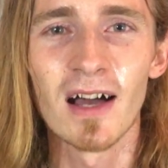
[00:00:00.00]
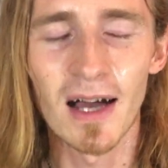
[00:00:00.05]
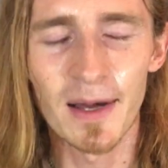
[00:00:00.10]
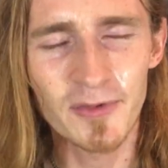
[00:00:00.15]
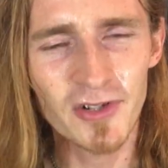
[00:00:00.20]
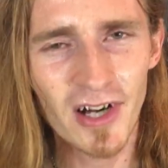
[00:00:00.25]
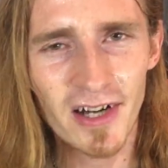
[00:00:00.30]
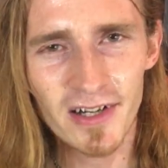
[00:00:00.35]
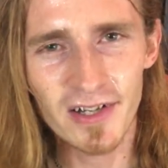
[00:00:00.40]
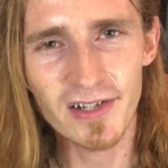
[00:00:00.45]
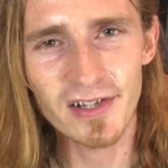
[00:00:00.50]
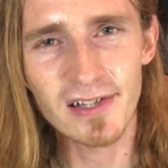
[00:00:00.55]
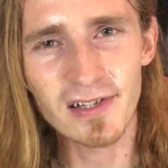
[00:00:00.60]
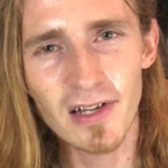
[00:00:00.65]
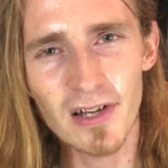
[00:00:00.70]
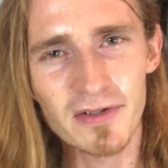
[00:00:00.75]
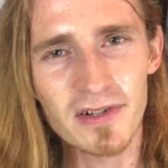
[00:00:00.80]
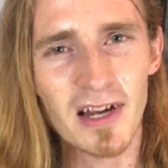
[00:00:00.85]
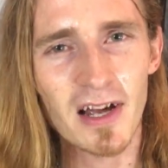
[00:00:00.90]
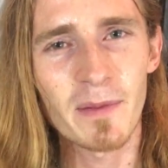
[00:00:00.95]
I'm trying to
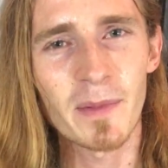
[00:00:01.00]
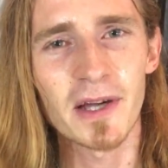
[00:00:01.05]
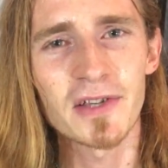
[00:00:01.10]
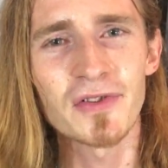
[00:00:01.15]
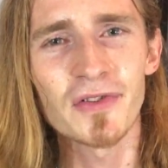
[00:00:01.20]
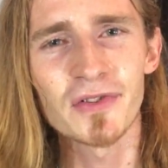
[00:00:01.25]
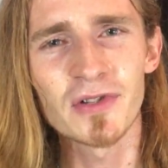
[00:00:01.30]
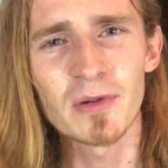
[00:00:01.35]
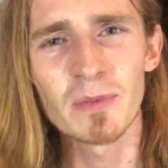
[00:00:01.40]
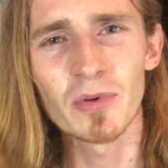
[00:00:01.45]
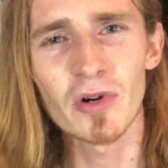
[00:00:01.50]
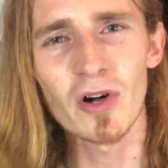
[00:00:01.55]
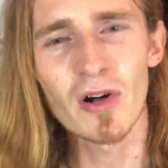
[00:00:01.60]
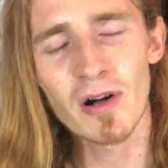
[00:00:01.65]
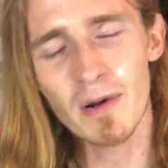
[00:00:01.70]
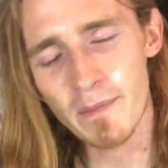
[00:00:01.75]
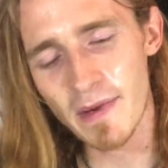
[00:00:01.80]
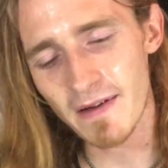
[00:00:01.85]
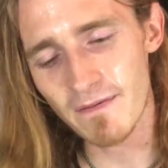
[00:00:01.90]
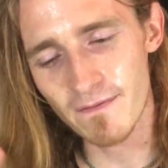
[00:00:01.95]
slow down my YouTube
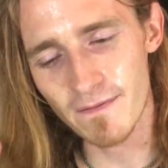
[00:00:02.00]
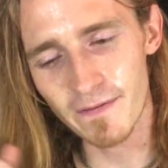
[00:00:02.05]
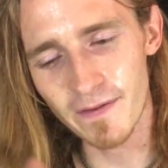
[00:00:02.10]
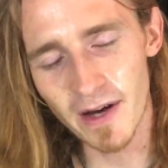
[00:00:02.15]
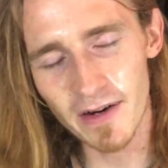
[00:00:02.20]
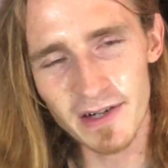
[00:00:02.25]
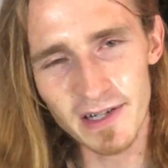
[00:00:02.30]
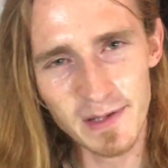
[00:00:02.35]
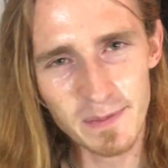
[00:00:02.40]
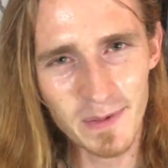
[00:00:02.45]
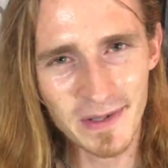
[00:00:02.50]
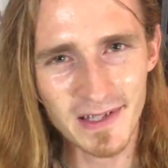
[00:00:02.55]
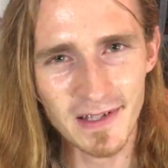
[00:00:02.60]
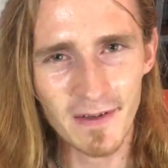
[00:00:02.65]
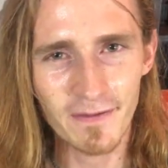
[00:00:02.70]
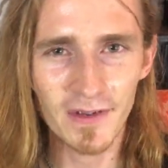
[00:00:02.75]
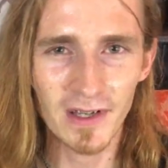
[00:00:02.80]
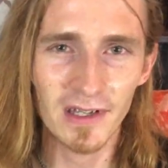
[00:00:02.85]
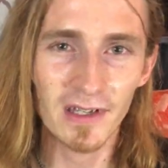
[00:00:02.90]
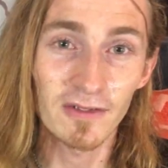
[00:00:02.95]
roll and make very
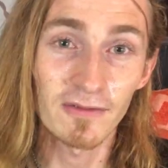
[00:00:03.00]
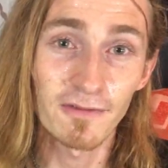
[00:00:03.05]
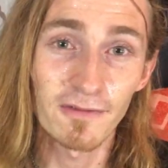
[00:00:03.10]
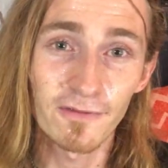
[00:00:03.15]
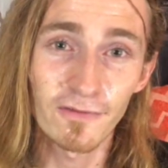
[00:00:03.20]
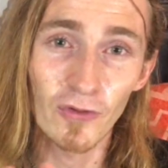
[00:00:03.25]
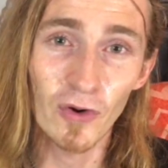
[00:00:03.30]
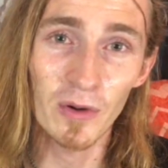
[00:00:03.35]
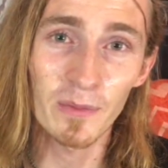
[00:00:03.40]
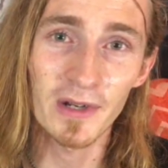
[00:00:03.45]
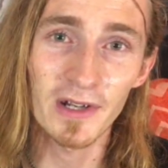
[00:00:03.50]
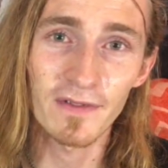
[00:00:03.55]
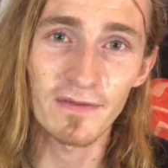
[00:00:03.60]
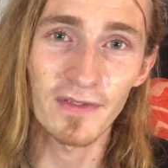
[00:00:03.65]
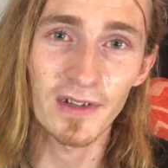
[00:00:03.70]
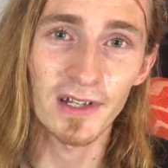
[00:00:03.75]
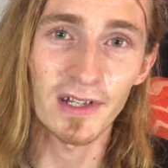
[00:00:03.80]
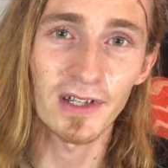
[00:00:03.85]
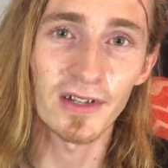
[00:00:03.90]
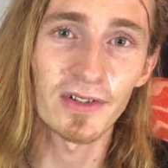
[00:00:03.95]
specific, informative
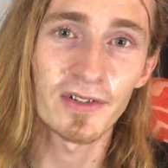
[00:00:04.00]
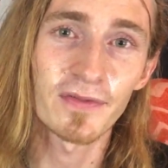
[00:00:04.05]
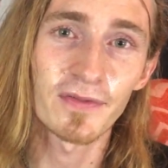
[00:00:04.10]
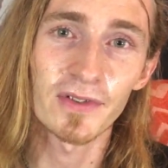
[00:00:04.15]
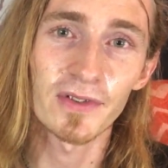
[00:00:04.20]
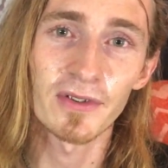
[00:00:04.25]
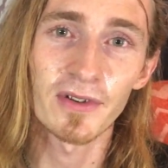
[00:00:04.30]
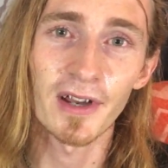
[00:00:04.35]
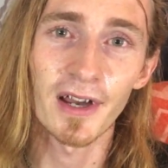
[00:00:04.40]
videos for you